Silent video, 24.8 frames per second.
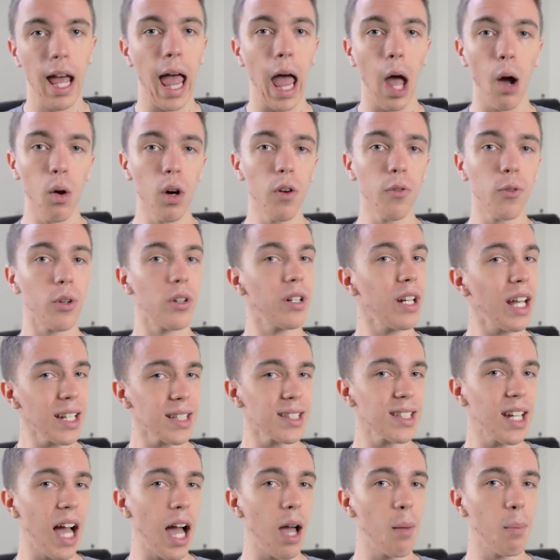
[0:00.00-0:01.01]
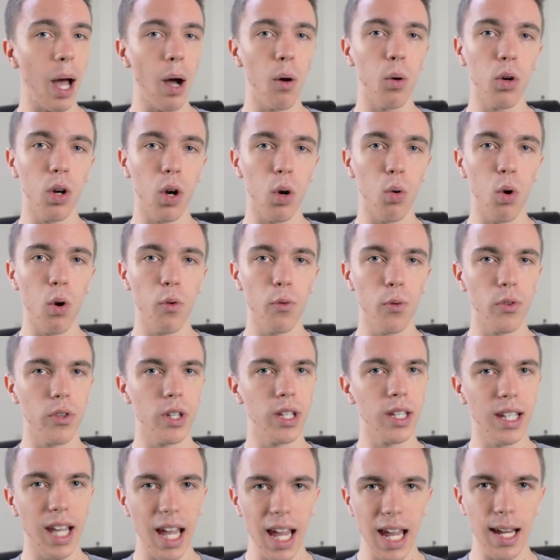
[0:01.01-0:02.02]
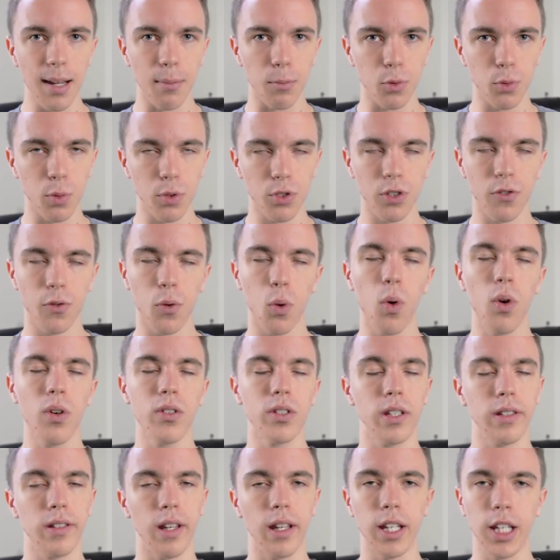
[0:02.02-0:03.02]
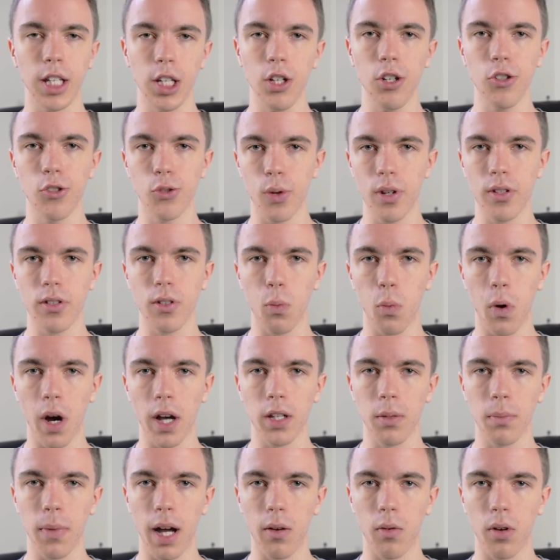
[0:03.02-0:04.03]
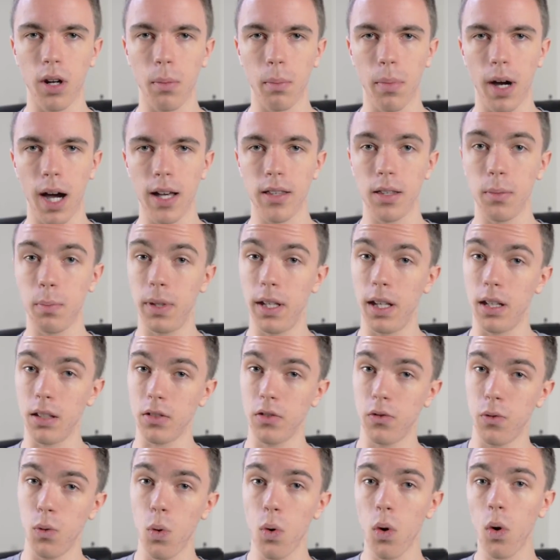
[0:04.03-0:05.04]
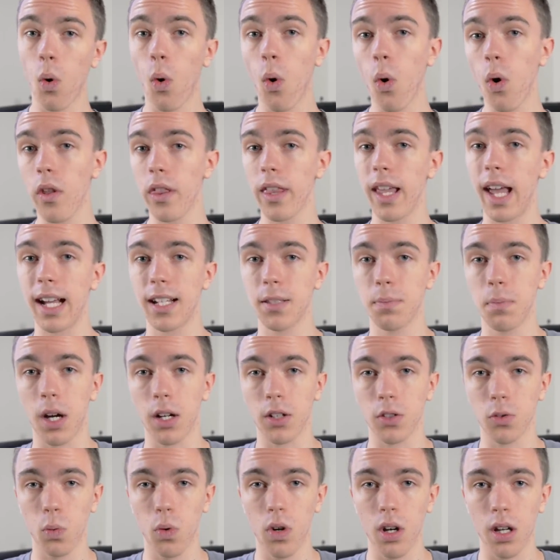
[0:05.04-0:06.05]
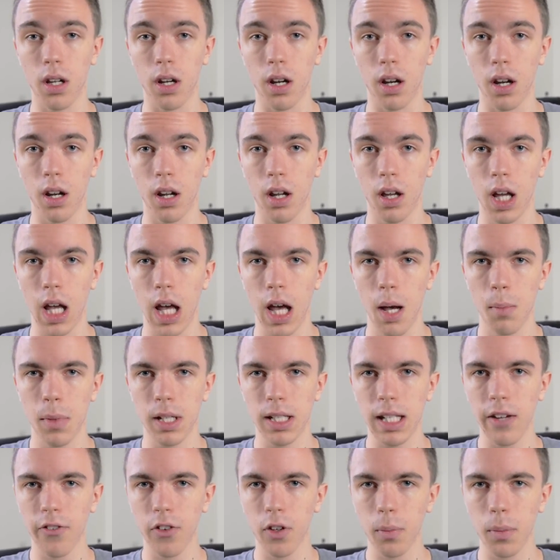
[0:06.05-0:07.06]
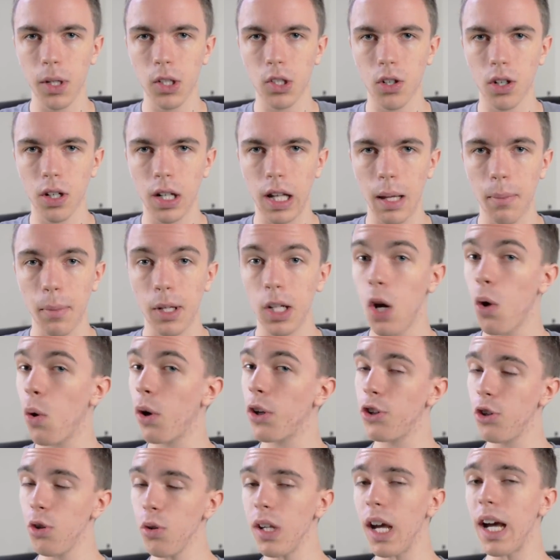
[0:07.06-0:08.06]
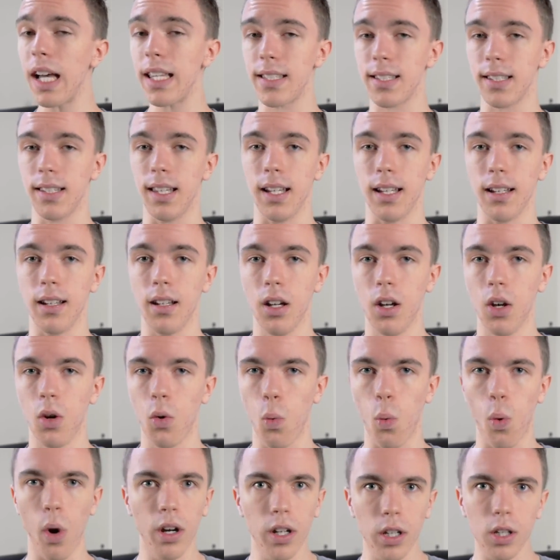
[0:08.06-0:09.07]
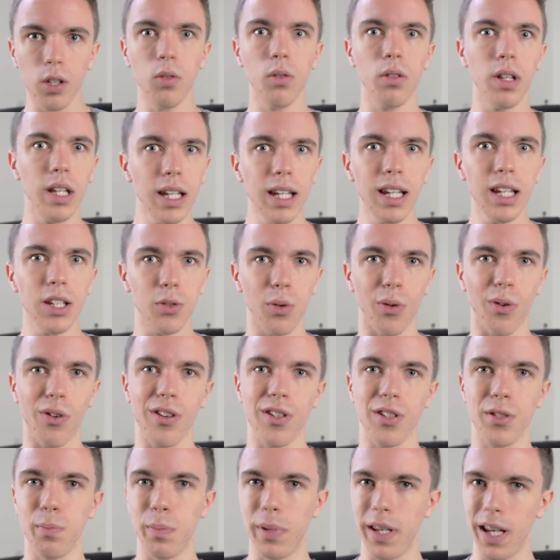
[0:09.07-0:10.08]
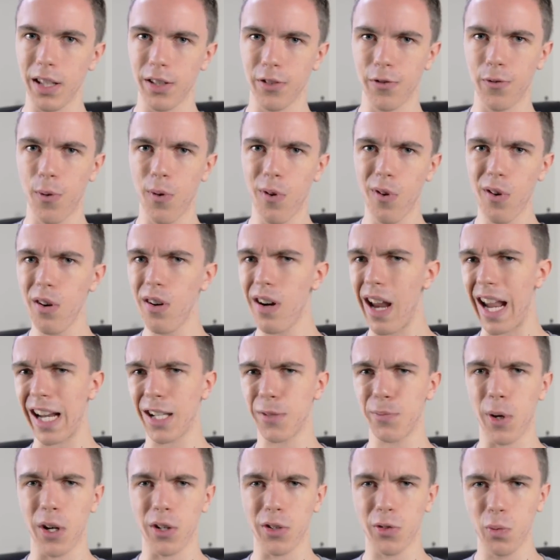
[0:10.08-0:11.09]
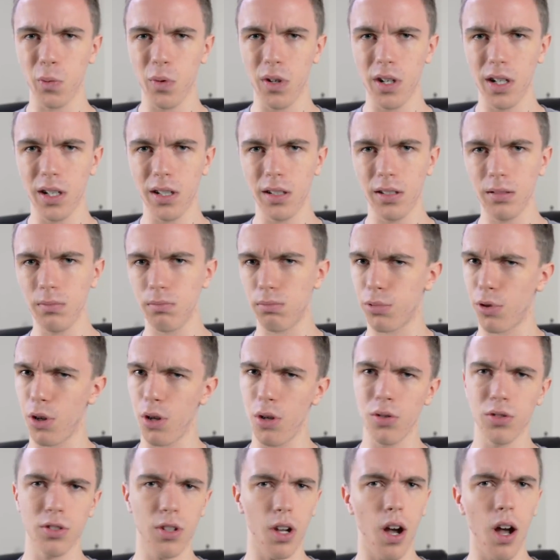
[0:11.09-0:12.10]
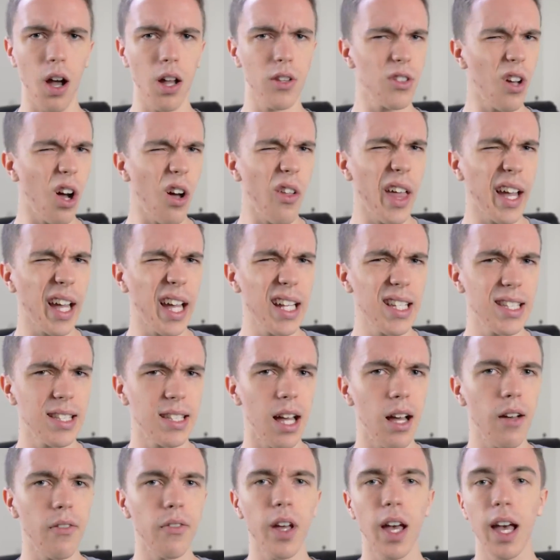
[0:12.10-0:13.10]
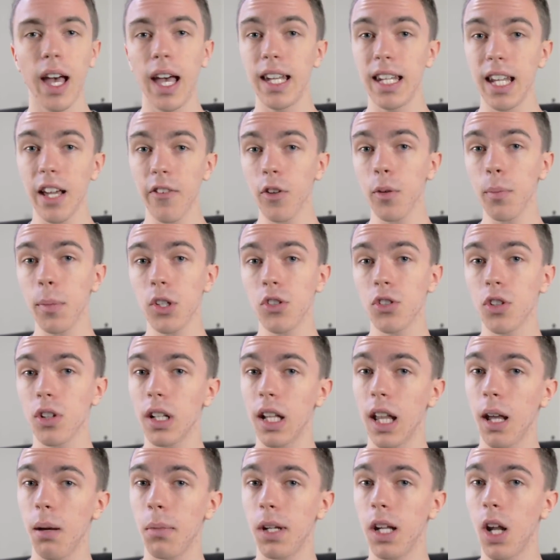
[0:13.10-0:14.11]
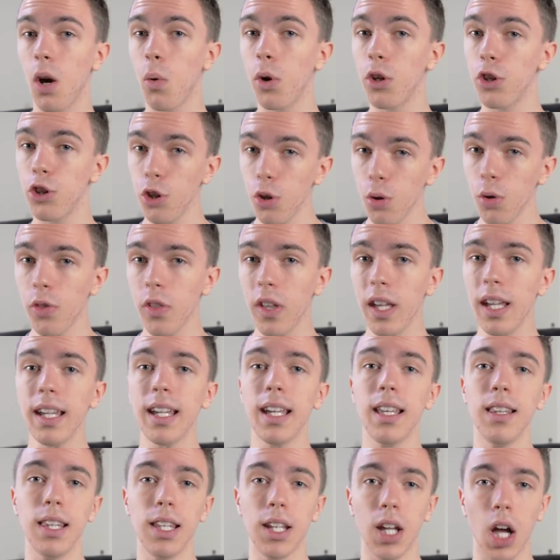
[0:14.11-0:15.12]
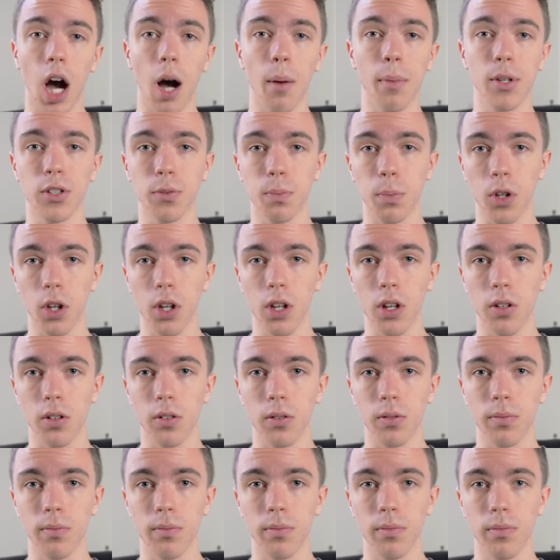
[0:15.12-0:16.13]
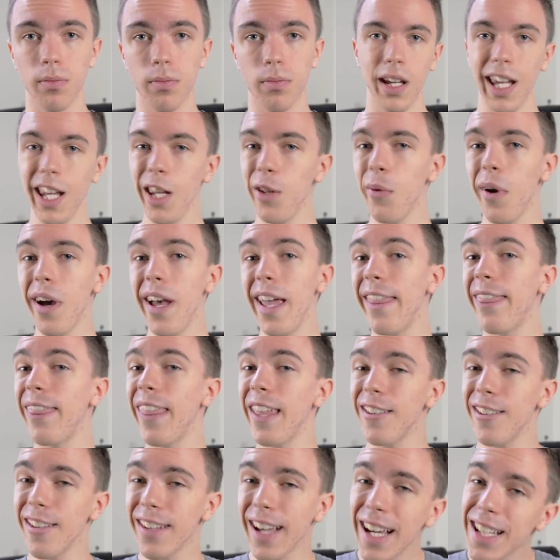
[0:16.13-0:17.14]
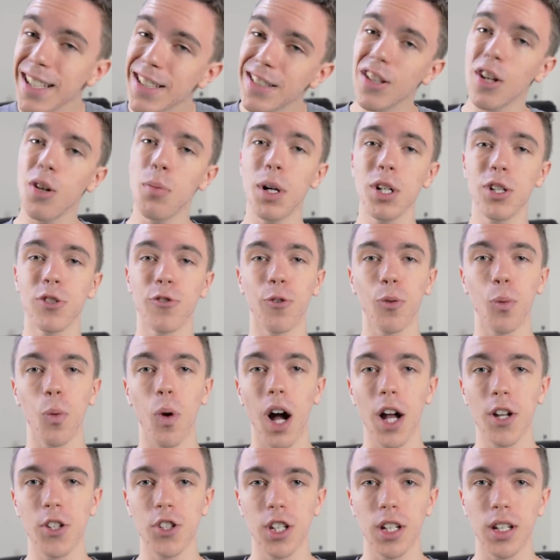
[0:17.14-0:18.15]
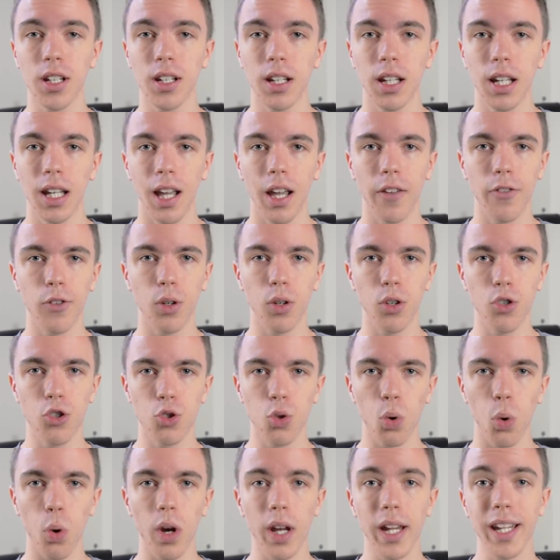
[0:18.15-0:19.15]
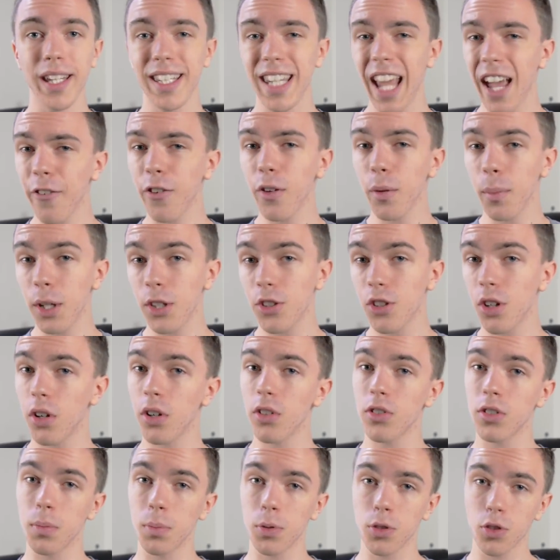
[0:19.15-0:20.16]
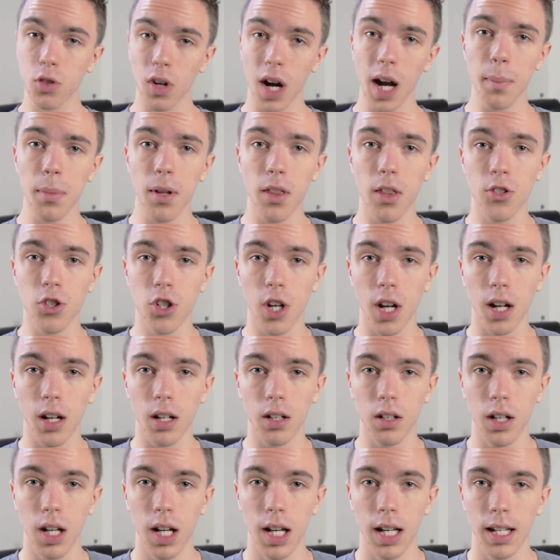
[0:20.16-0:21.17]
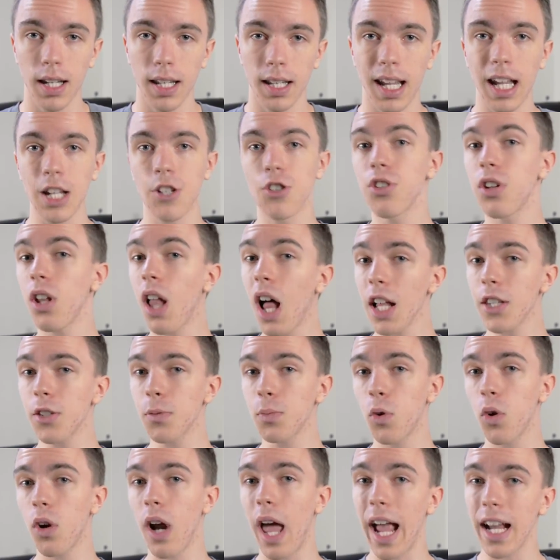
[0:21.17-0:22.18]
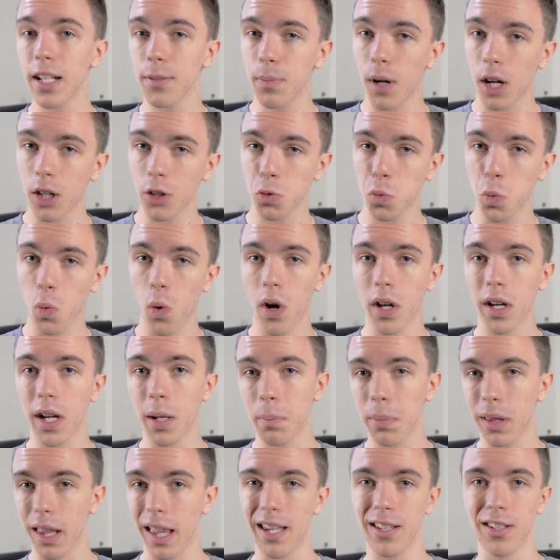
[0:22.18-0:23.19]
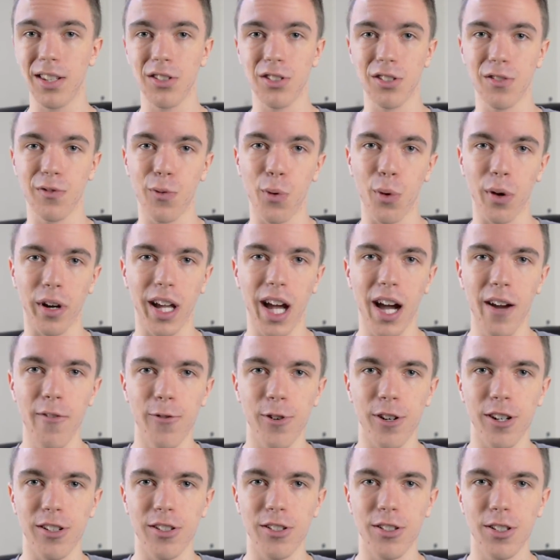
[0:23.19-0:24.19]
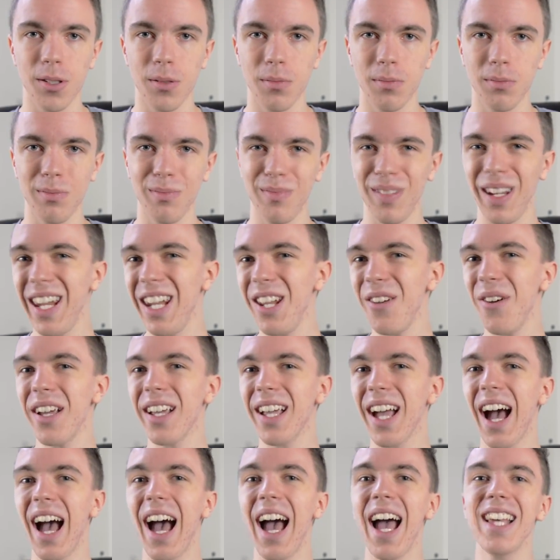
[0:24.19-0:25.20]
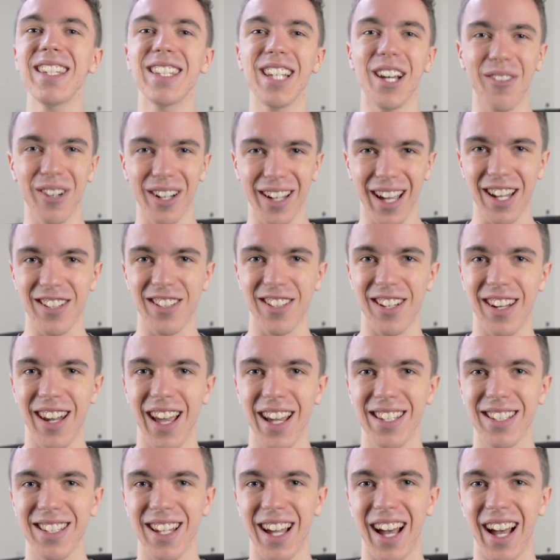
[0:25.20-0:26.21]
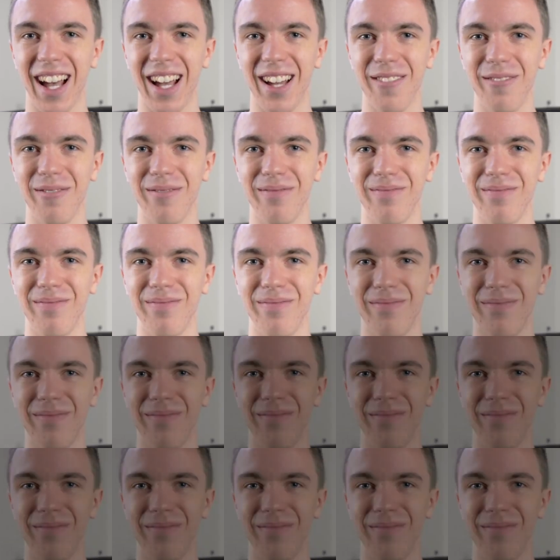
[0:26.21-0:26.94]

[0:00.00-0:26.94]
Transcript: However, next time I will go over the games, which of course is a huge reason why you might want to buy the PS4 or the Xbox One. But definitely be sure to let me know what you guys think. What are you leaning towards? PS4, Xbox One, pros, cons, all that kind of stuff. Definitely be sure to let me know what you think in the comments below. Anyway, thank you guys so much for watching. If you enjoyed, definitely be sure to subscribe to the channel to catch lots more Xbox One and PlayStation 4 coverage. Anyway guys, I will catch you next time.